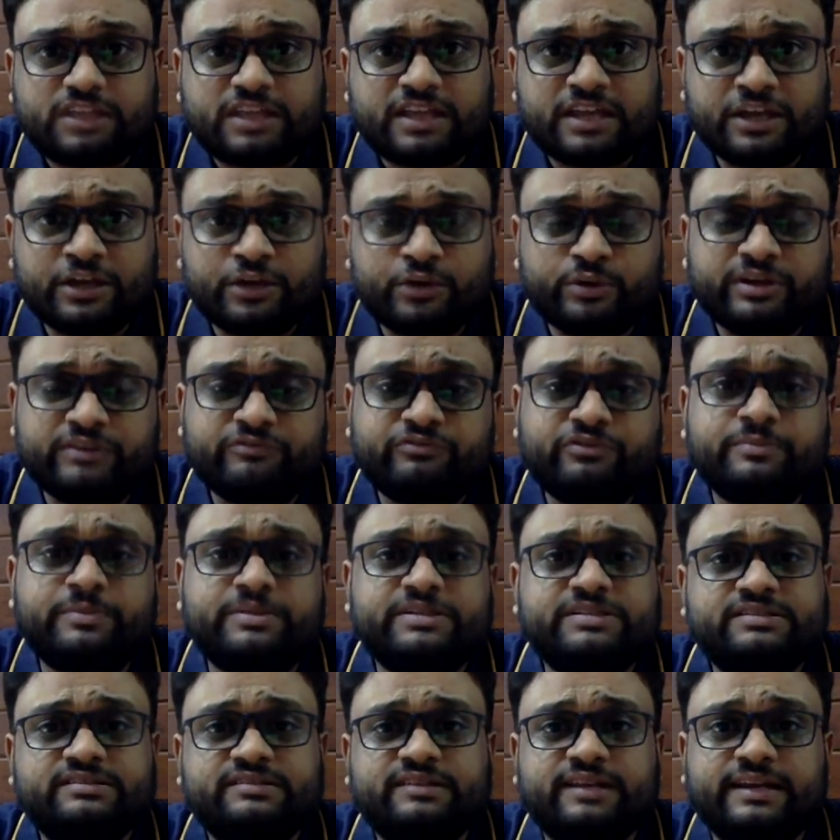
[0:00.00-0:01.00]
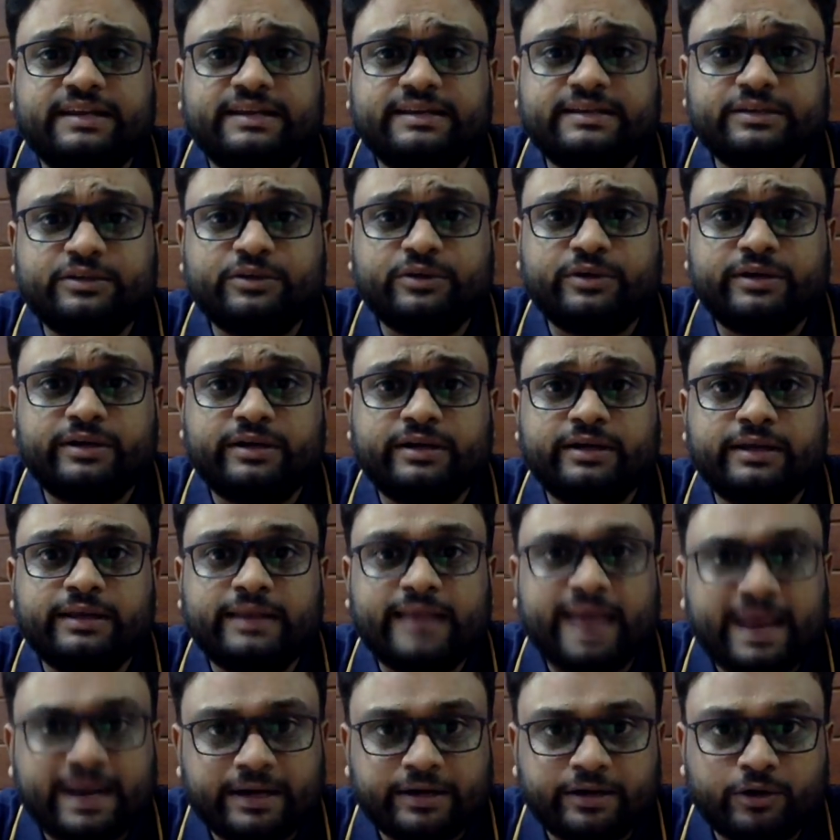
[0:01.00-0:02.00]
information like your
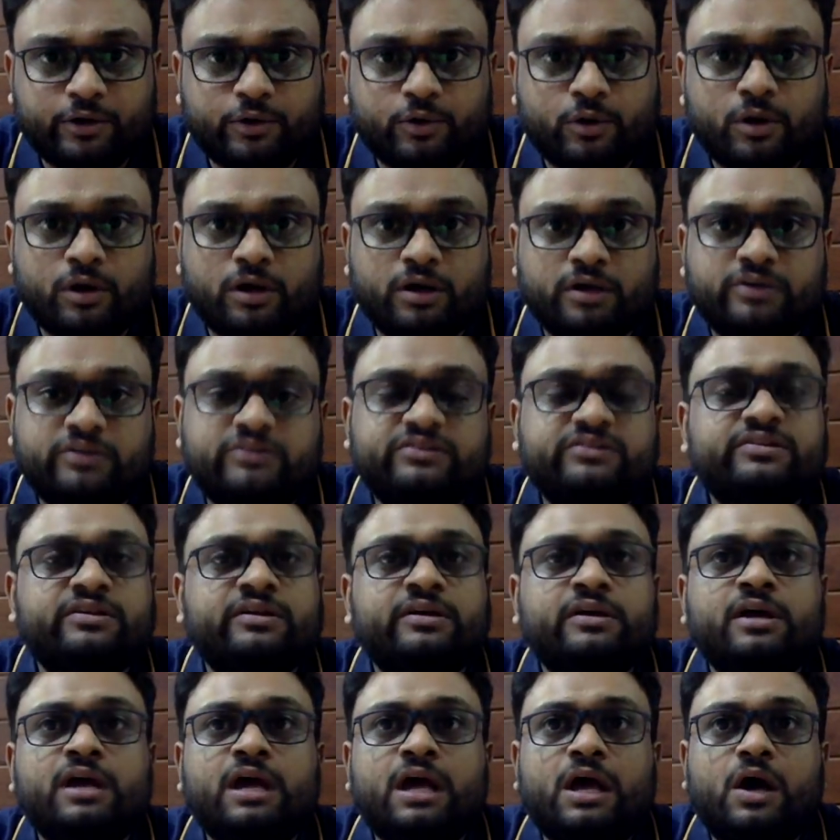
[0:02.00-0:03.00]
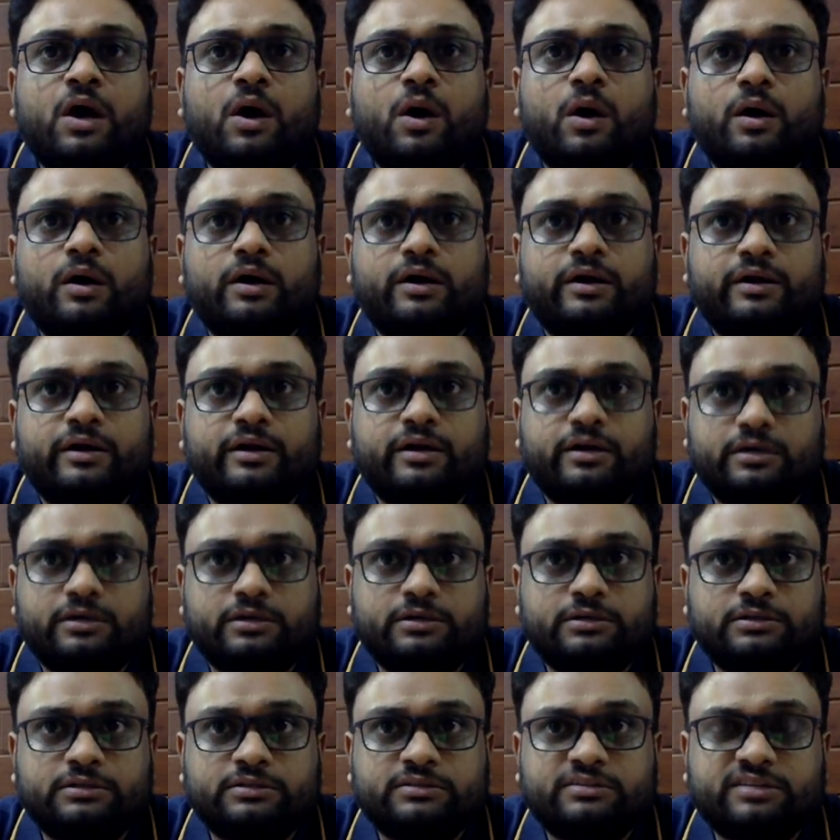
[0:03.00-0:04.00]
land records or
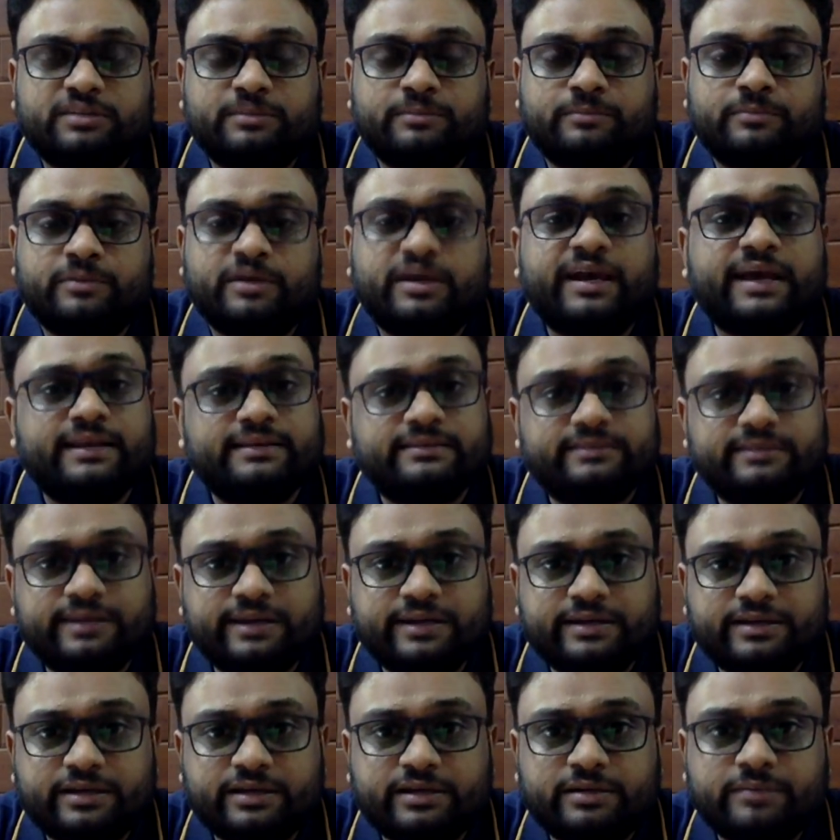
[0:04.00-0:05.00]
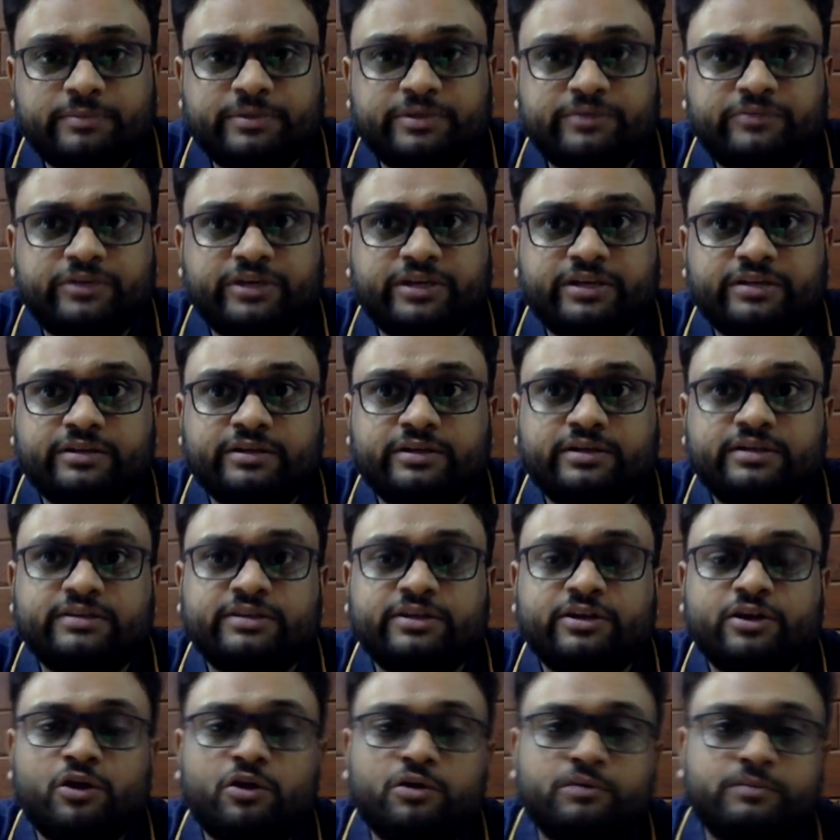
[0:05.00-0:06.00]
some health data between the
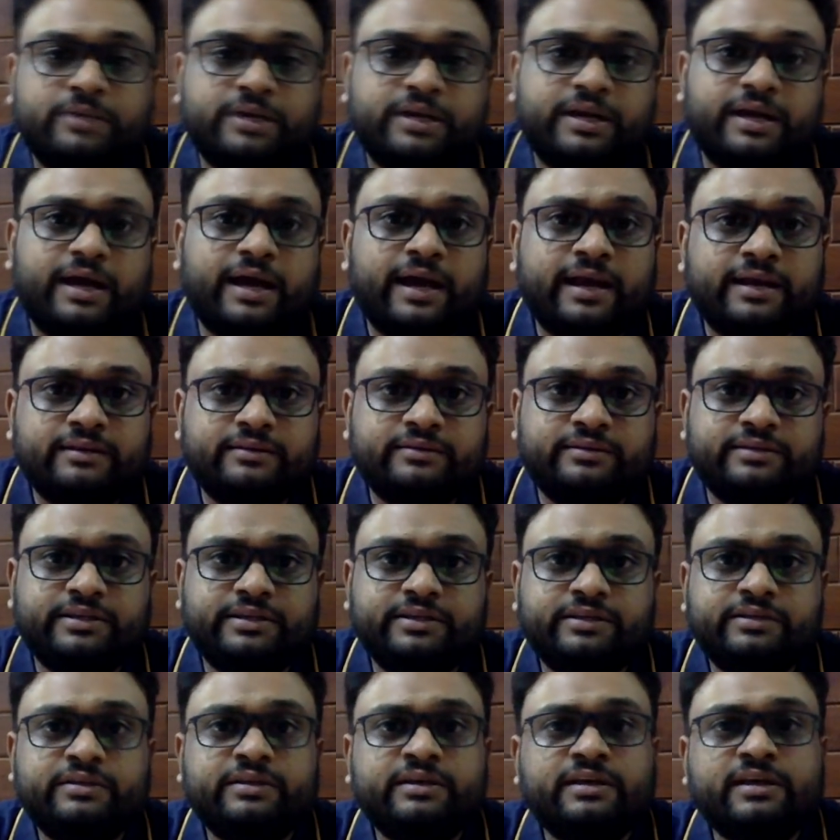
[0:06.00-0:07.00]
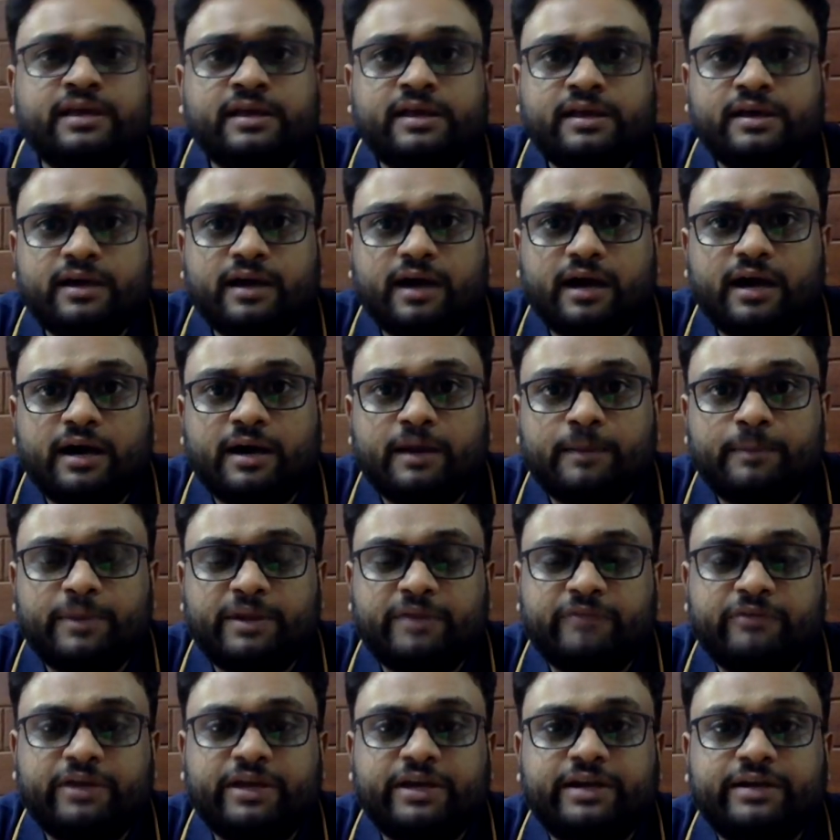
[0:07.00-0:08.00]
government and the
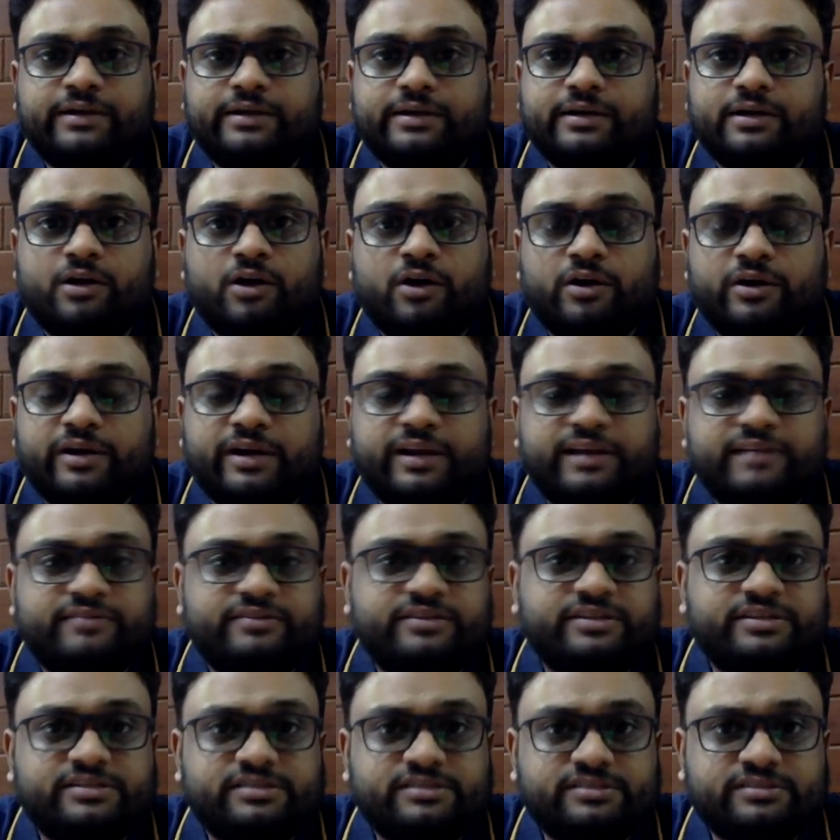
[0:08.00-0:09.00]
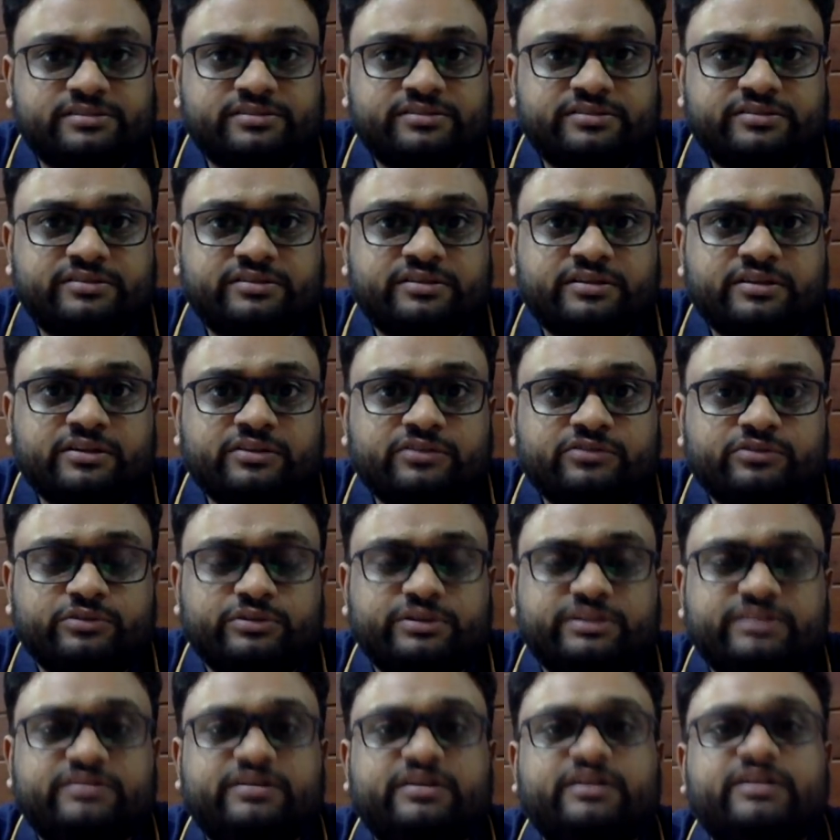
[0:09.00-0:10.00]
private organizations. So
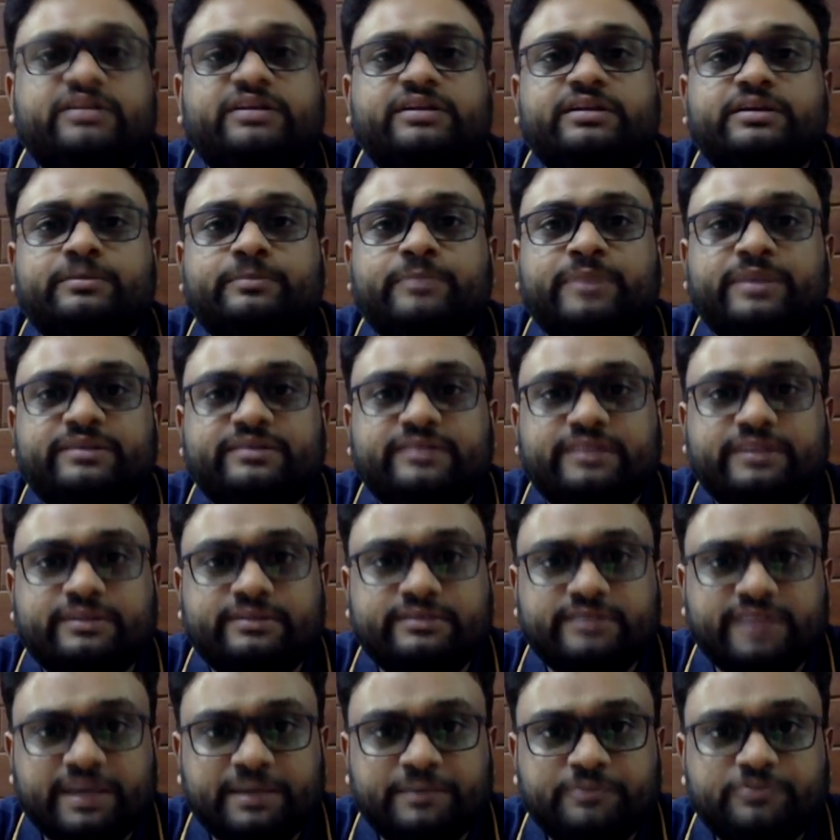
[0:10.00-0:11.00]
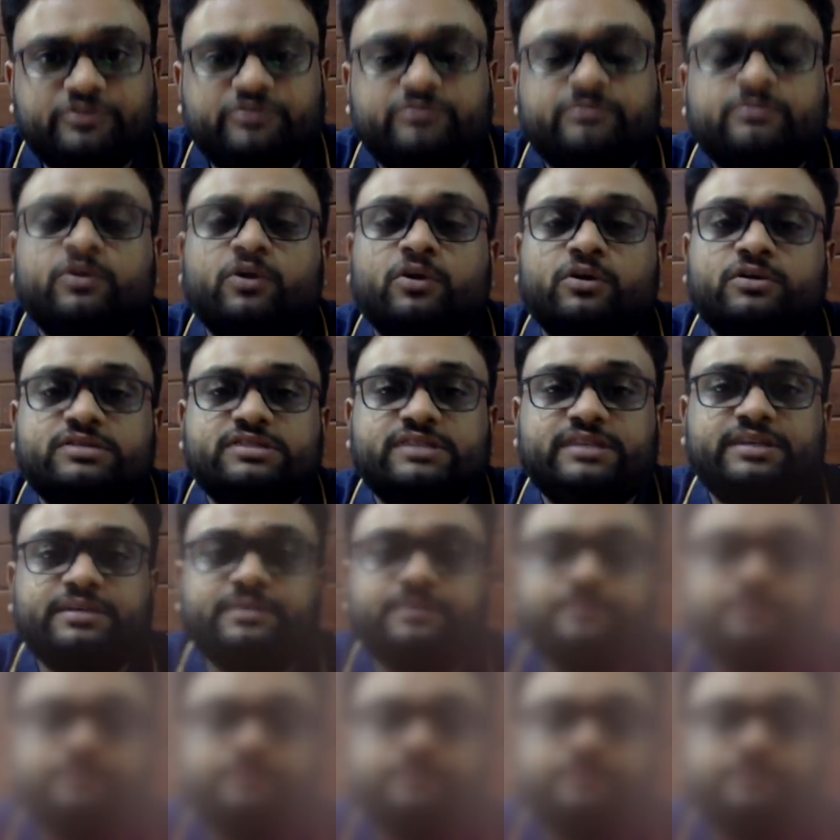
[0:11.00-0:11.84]
these are the basic types of blockchain.